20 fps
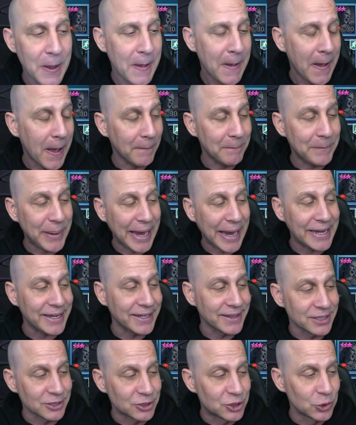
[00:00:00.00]
a pain
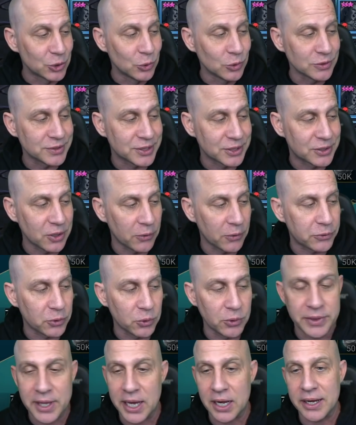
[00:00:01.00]
in the jewels to go
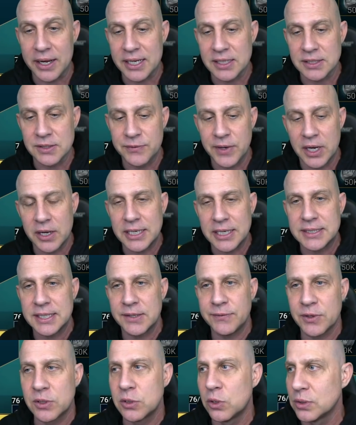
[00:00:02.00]
through there. It is very
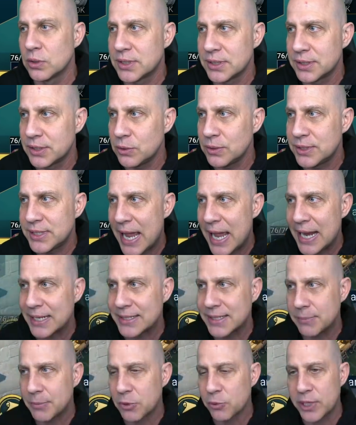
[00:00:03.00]
difficult to do Tag
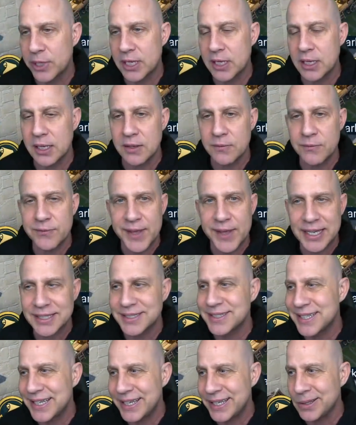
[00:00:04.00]
Team Arena and
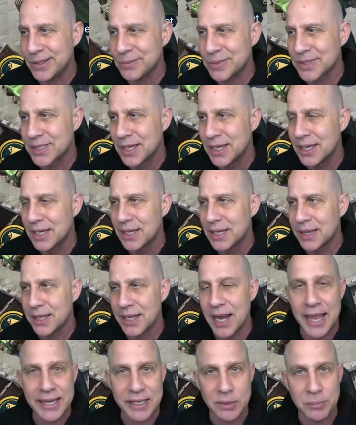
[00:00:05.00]
face teams that
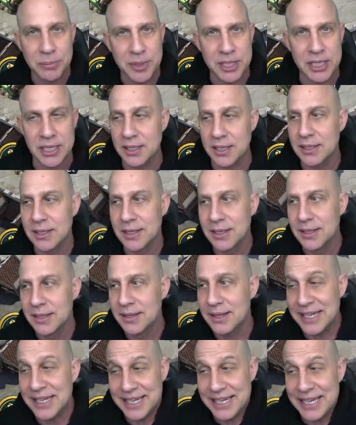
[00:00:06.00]
I can beat,
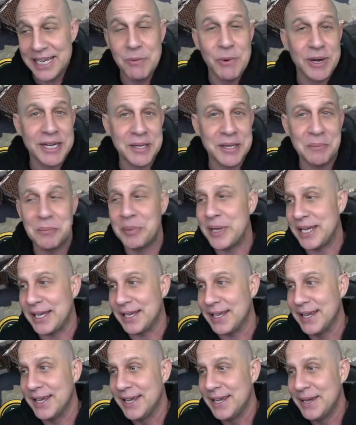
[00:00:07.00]
that anyone can beat.
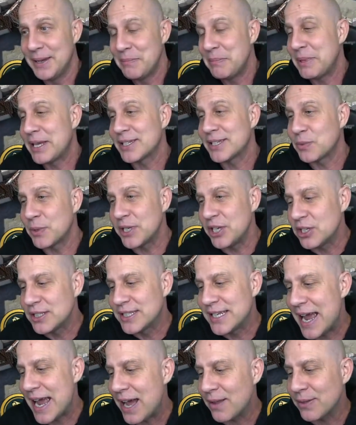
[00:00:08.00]
Because when you're
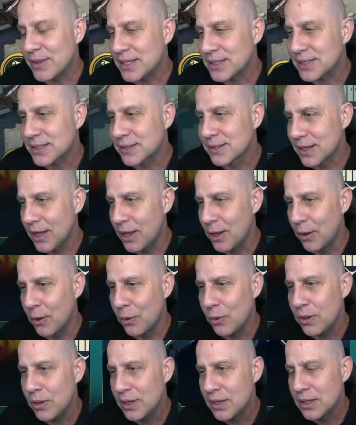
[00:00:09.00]
down this
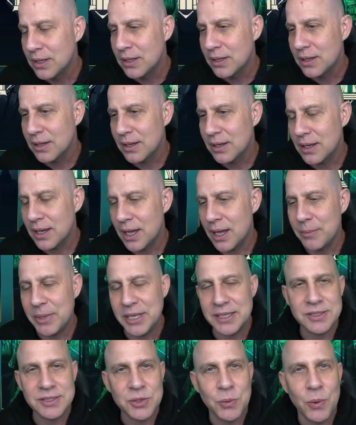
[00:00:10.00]
low, I'm
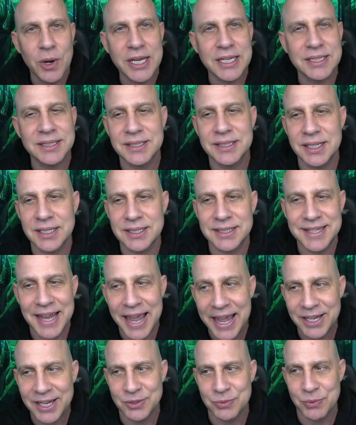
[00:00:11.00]
at 26
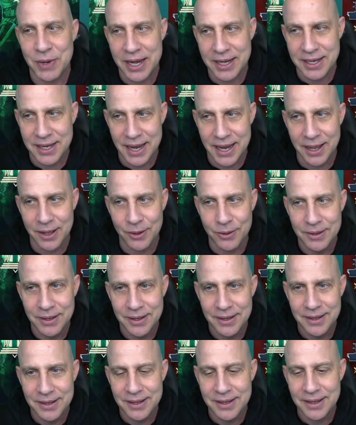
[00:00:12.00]
days right now.
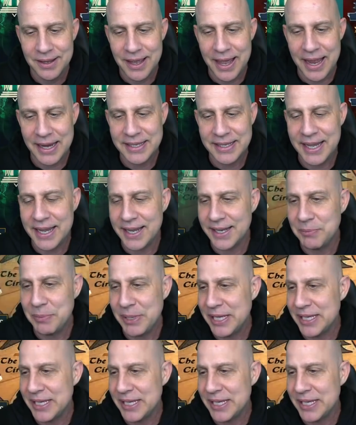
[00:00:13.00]
I can't be